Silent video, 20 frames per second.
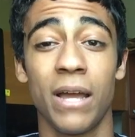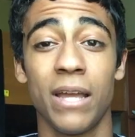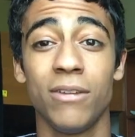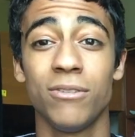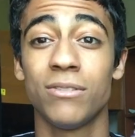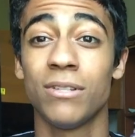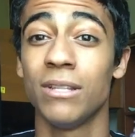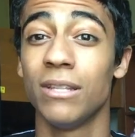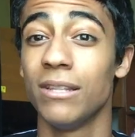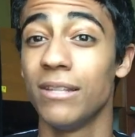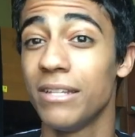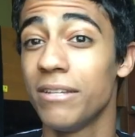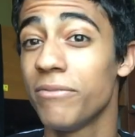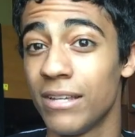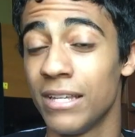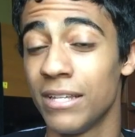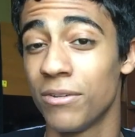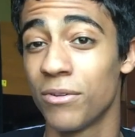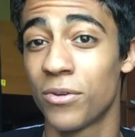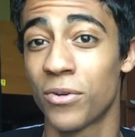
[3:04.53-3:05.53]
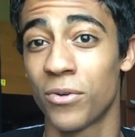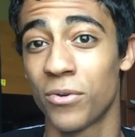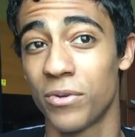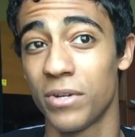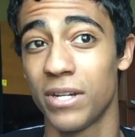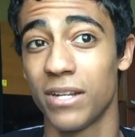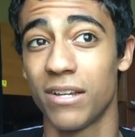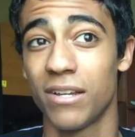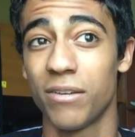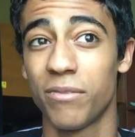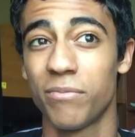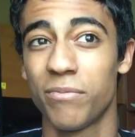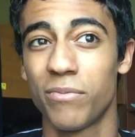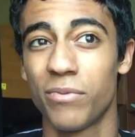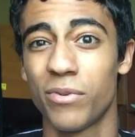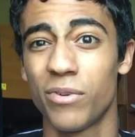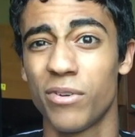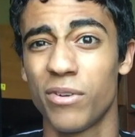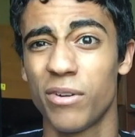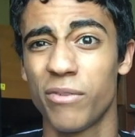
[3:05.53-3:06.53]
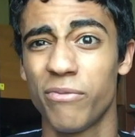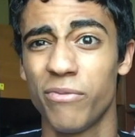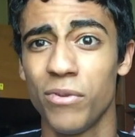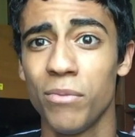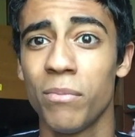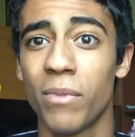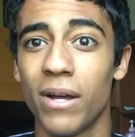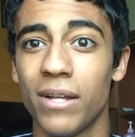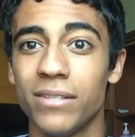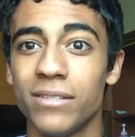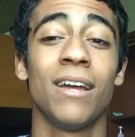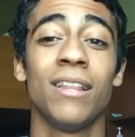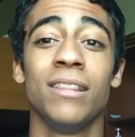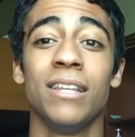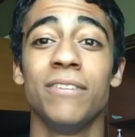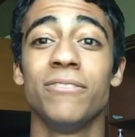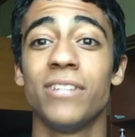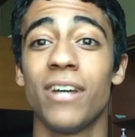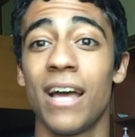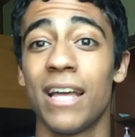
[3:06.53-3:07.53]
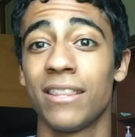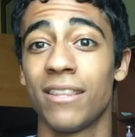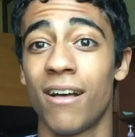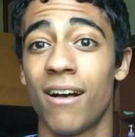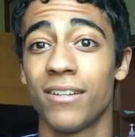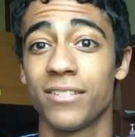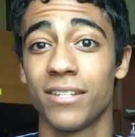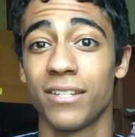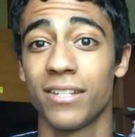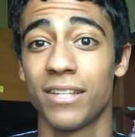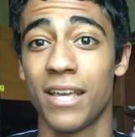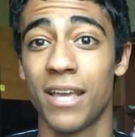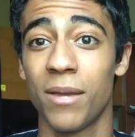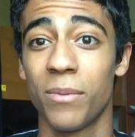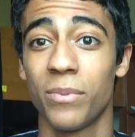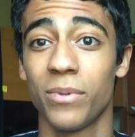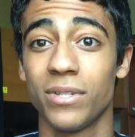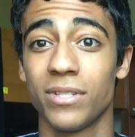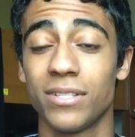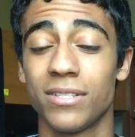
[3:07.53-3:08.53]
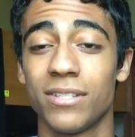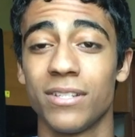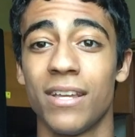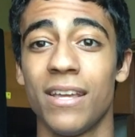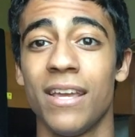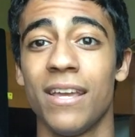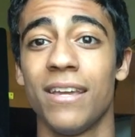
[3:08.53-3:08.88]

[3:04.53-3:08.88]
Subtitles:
I used to live in Korea for a few months. I lived at the Asan campus.